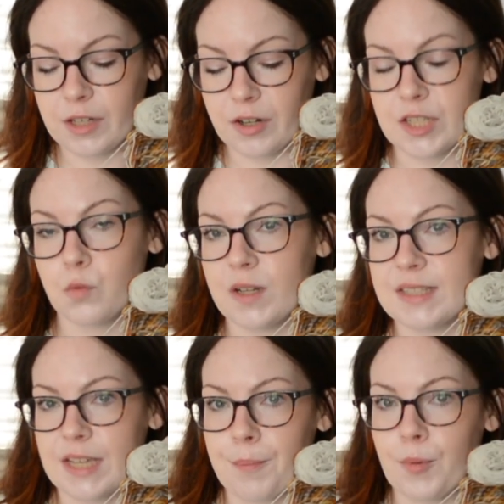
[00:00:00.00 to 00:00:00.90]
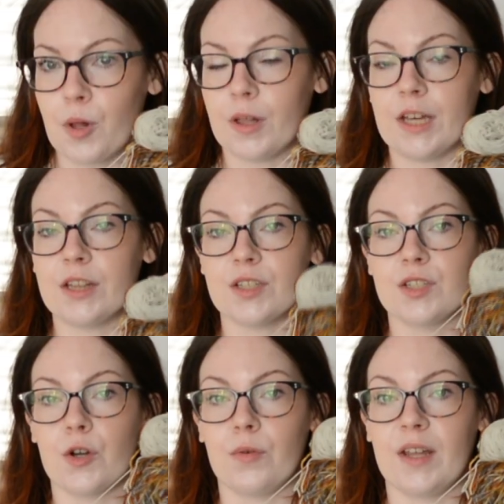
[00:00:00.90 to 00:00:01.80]
There is one sample in the
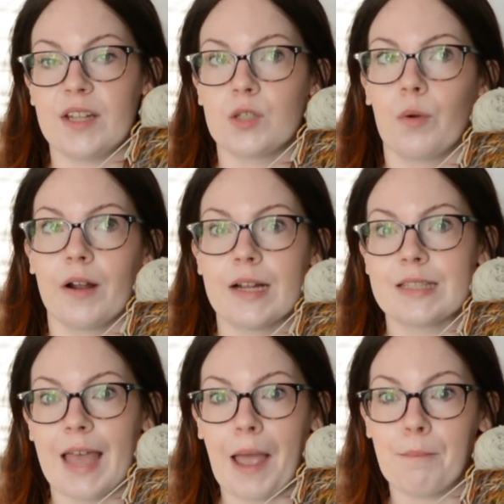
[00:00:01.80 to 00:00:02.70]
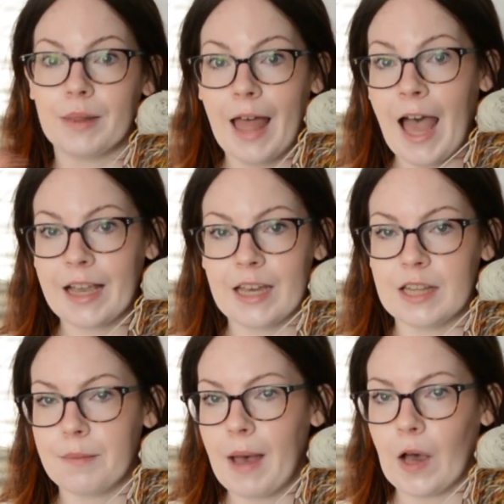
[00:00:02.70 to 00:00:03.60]
Stone Knits where it's like black in
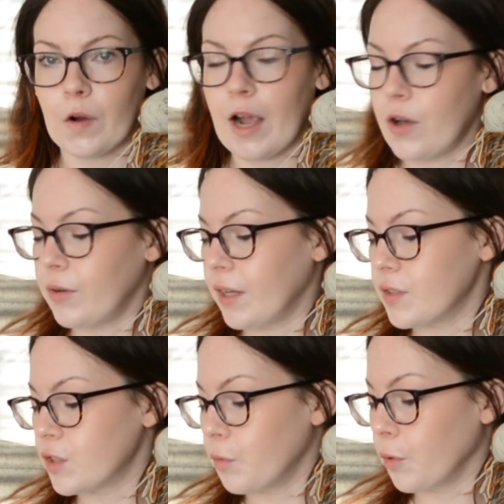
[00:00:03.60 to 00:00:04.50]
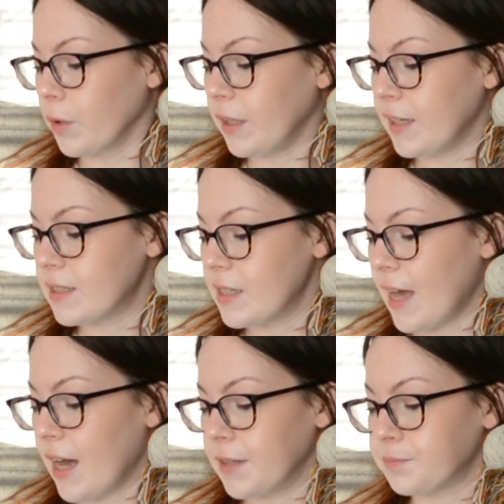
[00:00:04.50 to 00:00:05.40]
the background, and so we were really into
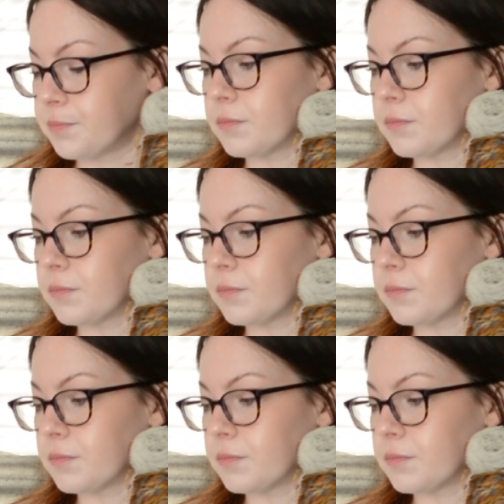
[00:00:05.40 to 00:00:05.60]
that.